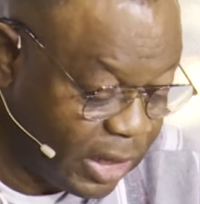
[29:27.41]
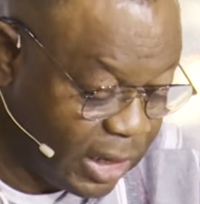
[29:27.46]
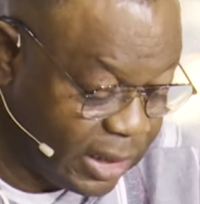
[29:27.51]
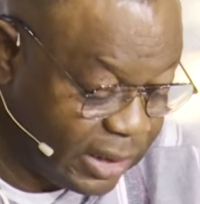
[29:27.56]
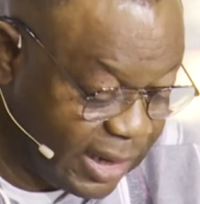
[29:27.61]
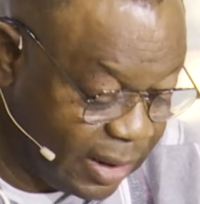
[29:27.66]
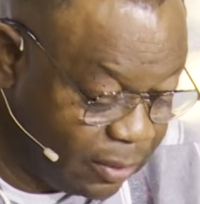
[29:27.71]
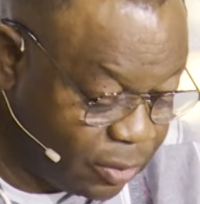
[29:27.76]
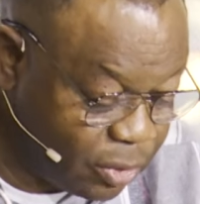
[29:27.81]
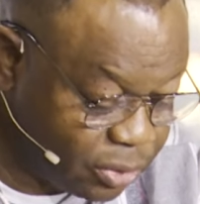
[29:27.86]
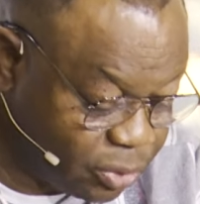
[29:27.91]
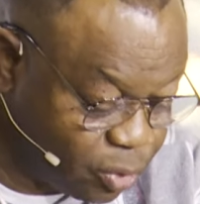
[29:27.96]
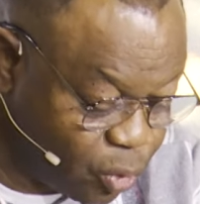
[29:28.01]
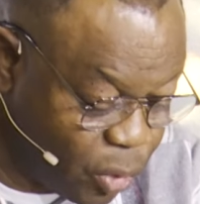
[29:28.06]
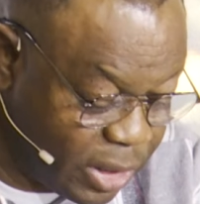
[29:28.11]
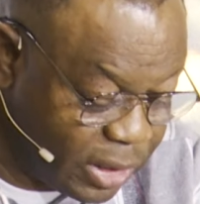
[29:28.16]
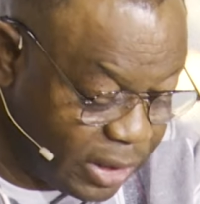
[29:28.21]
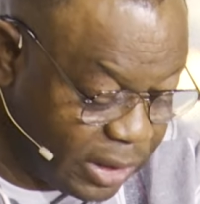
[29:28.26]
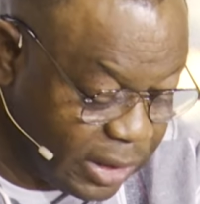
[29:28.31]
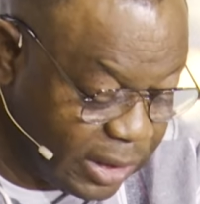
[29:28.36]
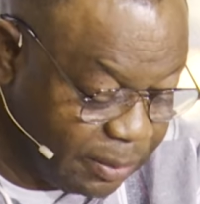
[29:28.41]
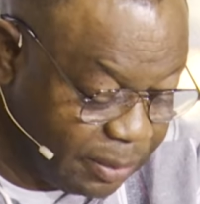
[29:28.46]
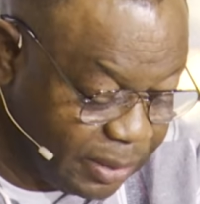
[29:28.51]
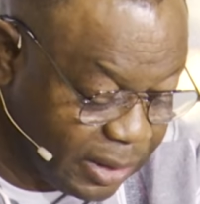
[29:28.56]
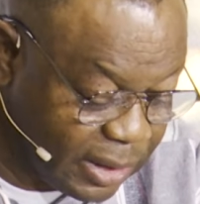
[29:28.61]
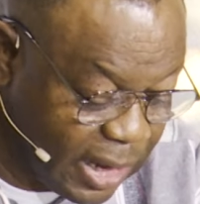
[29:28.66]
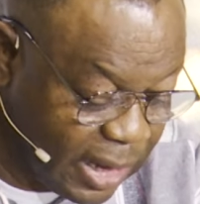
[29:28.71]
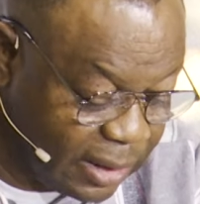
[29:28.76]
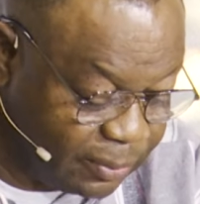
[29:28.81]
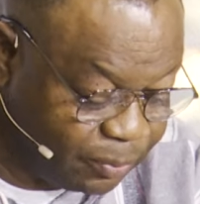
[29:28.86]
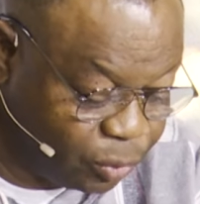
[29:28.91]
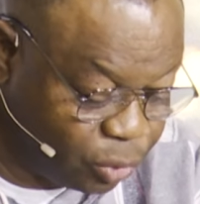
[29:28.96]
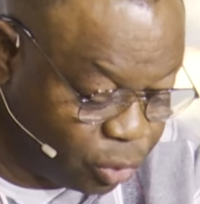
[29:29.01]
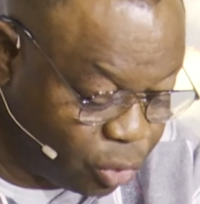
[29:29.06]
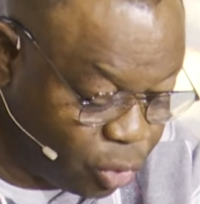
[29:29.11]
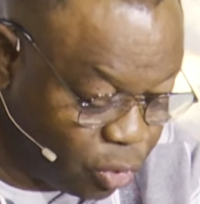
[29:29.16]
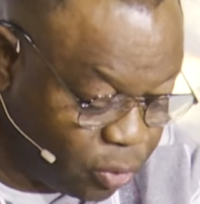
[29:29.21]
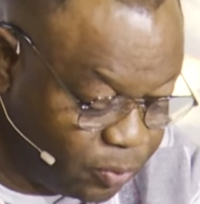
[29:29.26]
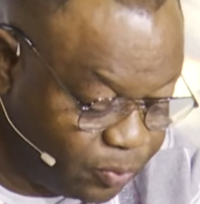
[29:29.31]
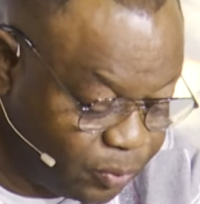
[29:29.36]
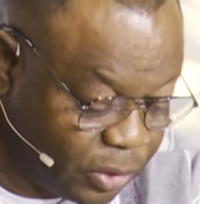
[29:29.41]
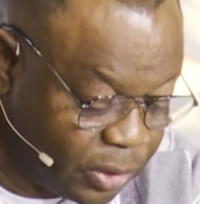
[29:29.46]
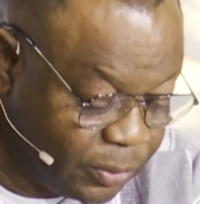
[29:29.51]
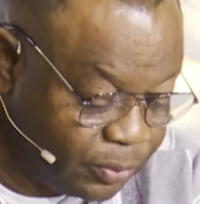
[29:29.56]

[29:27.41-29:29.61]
And that was when he began to